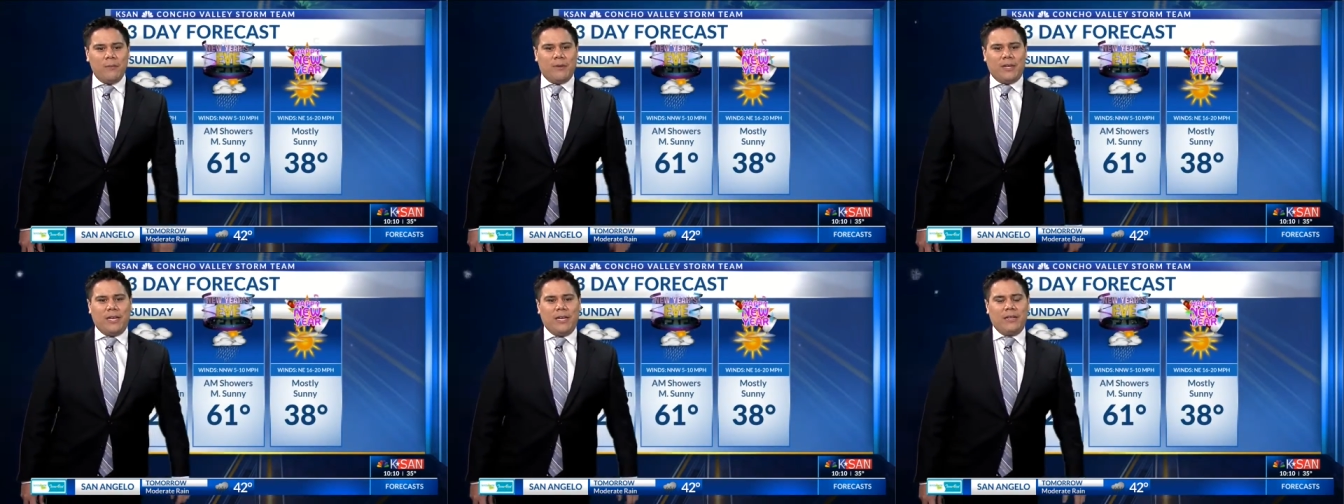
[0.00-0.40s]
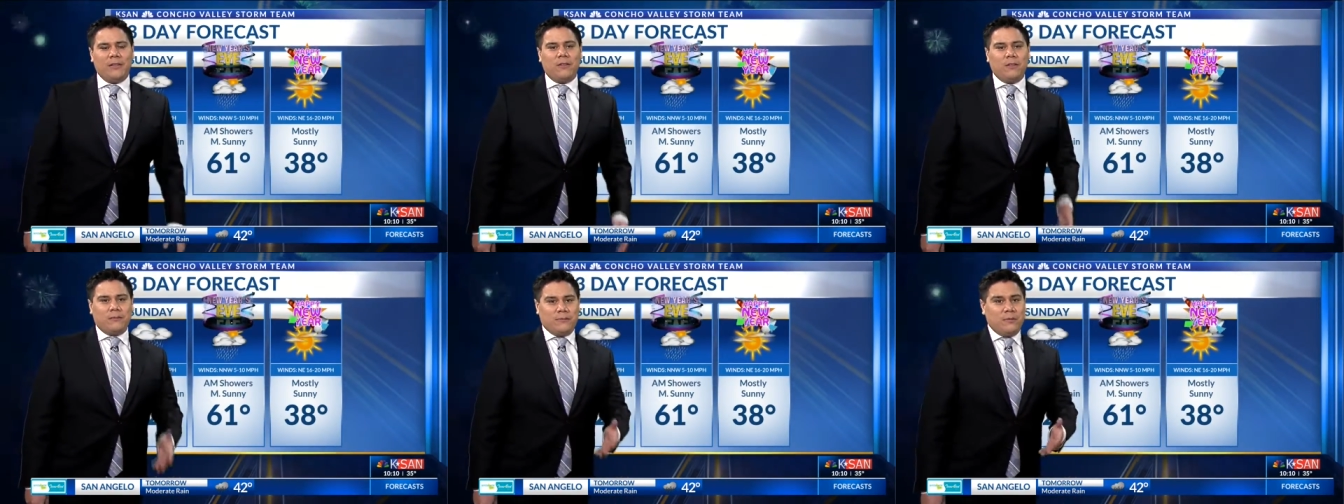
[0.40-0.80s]
But uh,
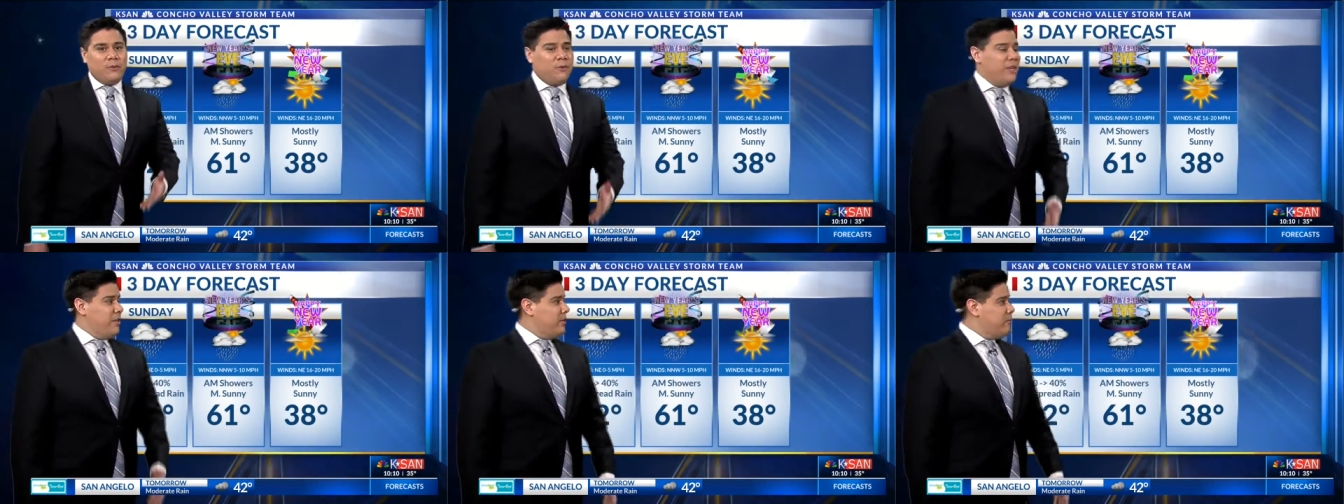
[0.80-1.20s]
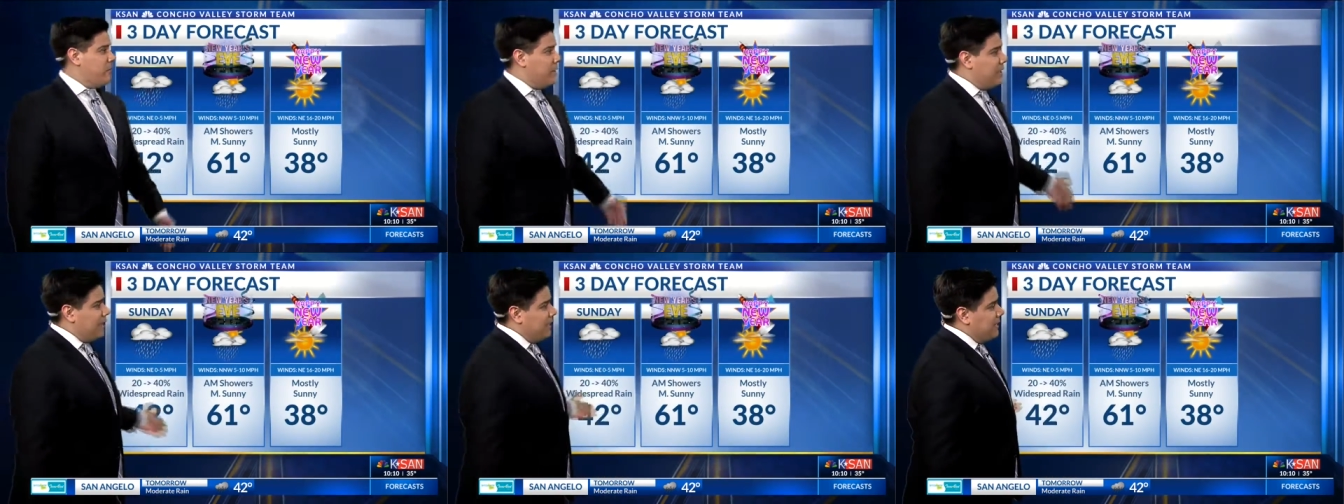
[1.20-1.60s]
New Year's,
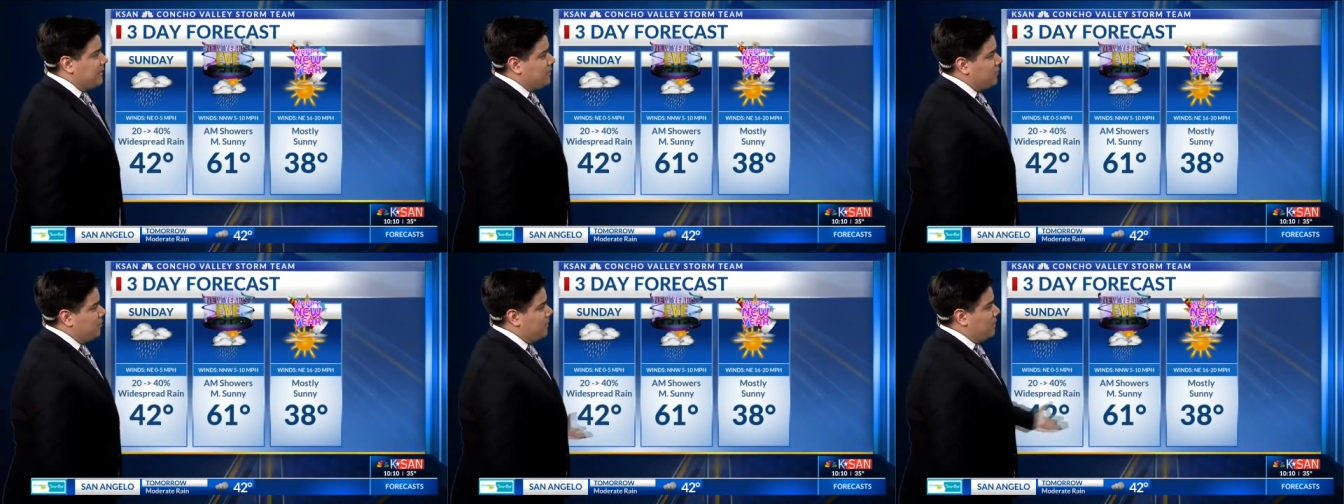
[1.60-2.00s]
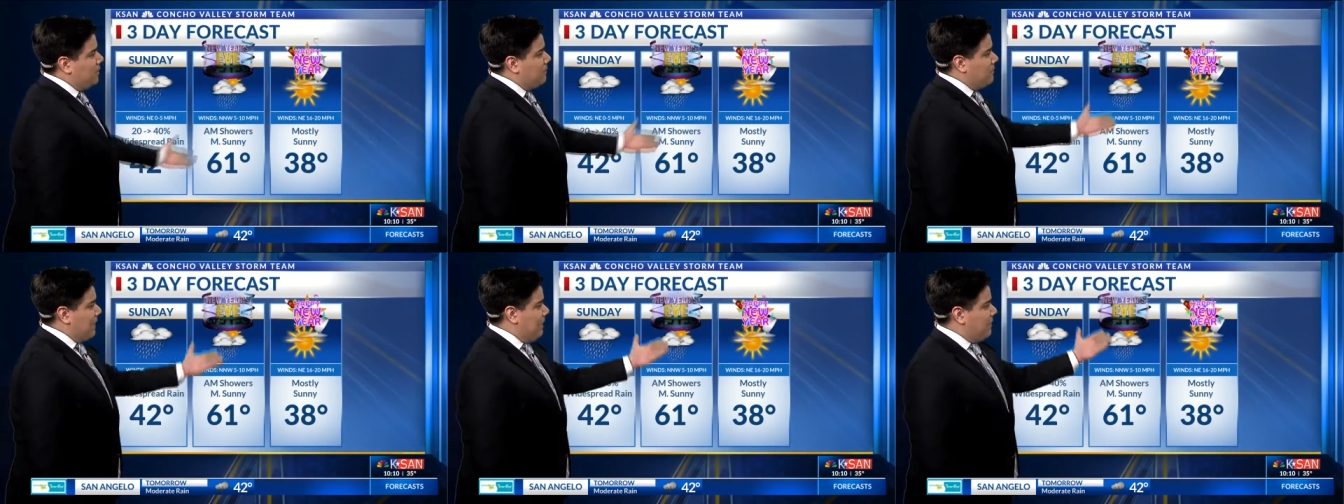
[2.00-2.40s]
we're going to get into a,